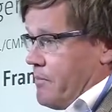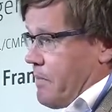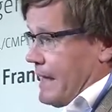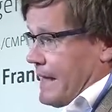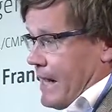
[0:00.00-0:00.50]

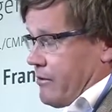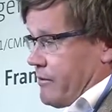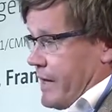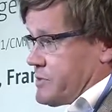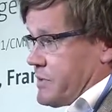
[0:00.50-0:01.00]
bilateral
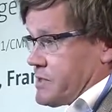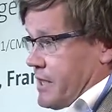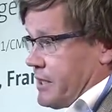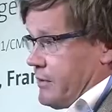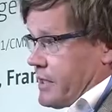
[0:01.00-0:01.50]
arrangements
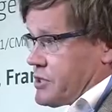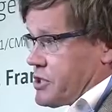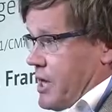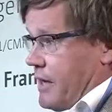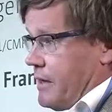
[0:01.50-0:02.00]
like
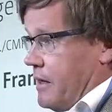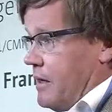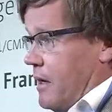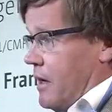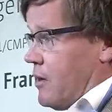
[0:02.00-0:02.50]
US-China,
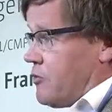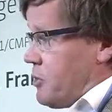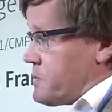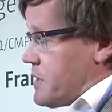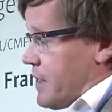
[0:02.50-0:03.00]

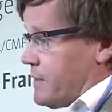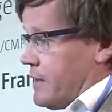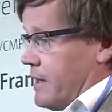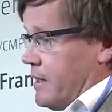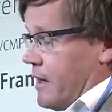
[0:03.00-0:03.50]
groups like
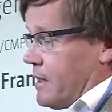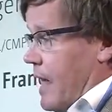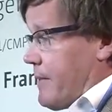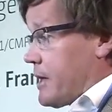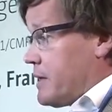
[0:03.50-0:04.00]
the
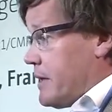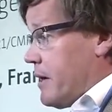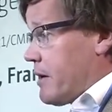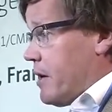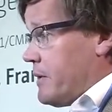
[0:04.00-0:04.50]
Climate and Clean
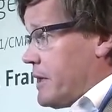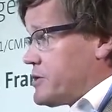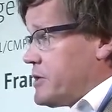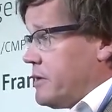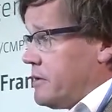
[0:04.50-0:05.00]
Air
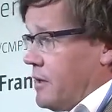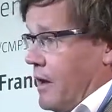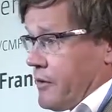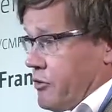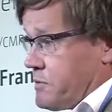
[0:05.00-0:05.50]
Coalition,
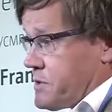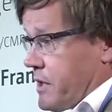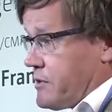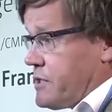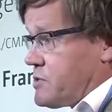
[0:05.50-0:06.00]
other groups of
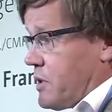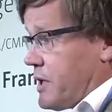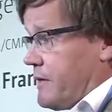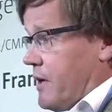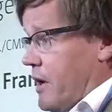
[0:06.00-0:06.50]
countries
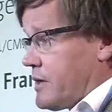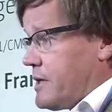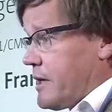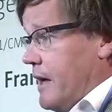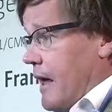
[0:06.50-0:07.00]
working in the
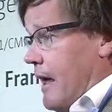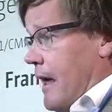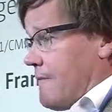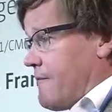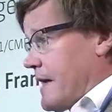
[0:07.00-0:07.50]
Arctic.
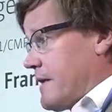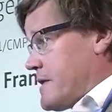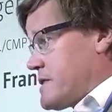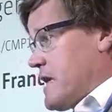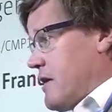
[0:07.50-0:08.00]
And frankly,
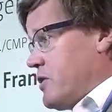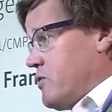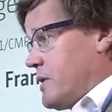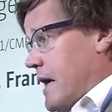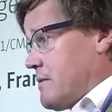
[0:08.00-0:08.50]
this is how
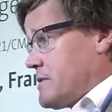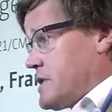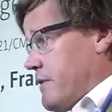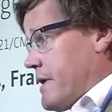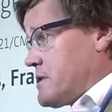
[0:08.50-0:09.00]
you get
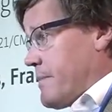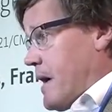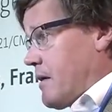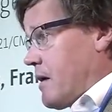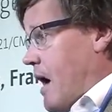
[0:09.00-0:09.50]
serious
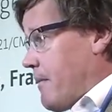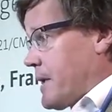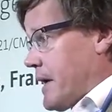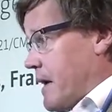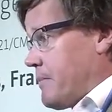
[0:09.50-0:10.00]
about
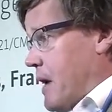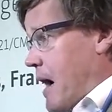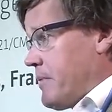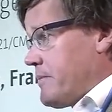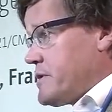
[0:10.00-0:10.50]
complicated
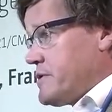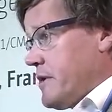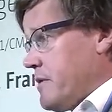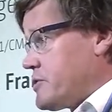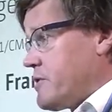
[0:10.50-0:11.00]
problems, is you
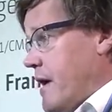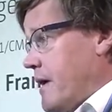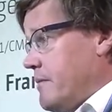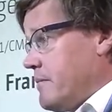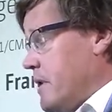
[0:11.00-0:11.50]
don't try
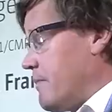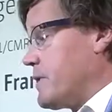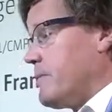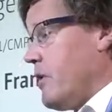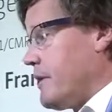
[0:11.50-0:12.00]
and lump
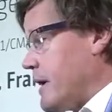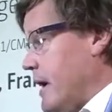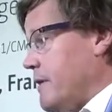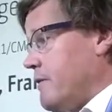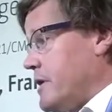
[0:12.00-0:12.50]
them all
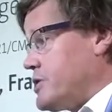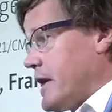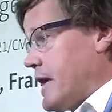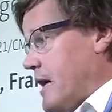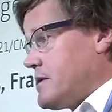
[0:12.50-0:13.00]
together in a
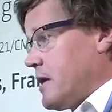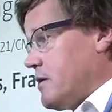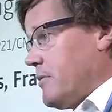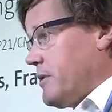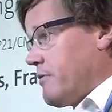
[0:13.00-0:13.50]
gigantic
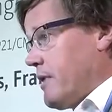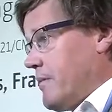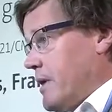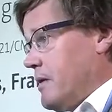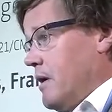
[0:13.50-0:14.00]
global
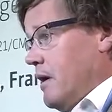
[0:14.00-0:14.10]
agreement.